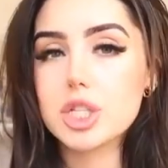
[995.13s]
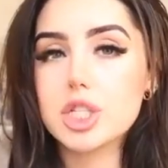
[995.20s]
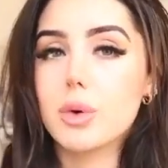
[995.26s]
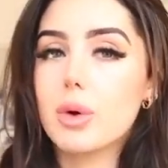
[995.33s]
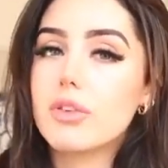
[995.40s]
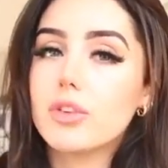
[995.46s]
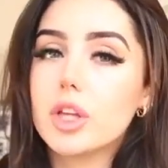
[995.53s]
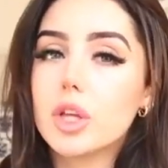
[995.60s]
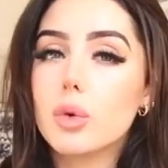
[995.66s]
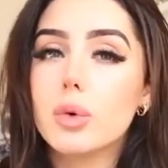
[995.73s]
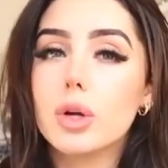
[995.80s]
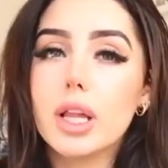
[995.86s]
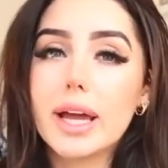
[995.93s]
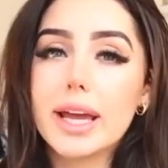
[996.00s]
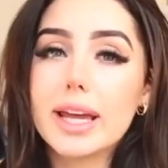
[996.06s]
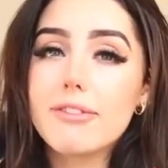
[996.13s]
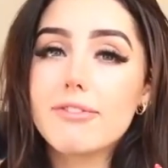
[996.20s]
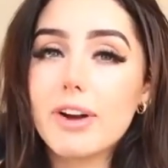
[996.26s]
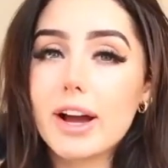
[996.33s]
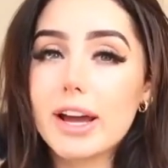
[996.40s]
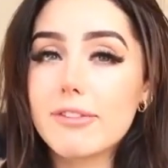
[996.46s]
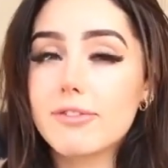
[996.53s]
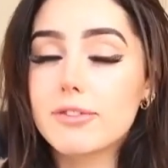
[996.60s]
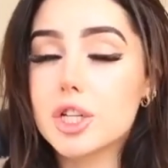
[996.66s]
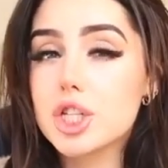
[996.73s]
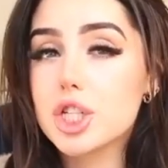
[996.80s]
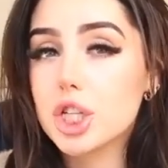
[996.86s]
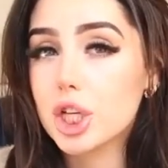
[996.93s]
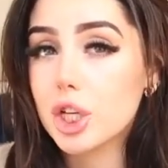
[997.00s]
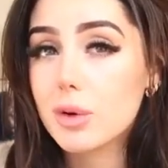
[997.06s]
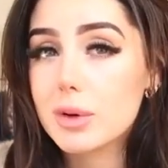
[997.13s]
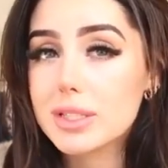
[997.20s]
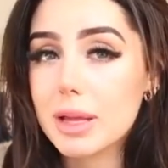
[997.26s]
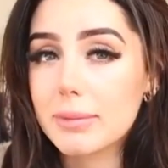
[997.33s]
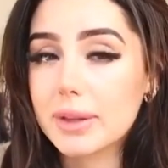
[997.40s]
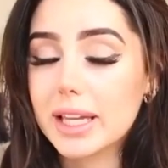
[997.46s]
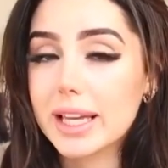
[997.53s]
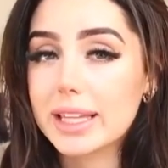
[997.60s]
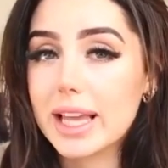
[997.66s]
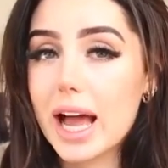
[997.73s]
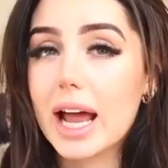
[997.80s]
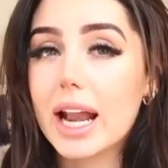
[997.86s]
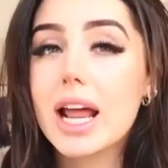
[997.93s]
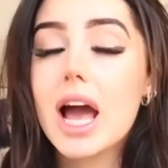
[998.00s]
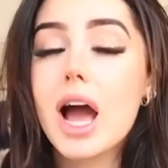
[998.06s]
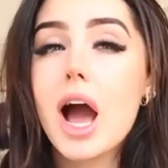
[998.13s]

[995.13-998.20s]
so if you were like five foot two or something like that,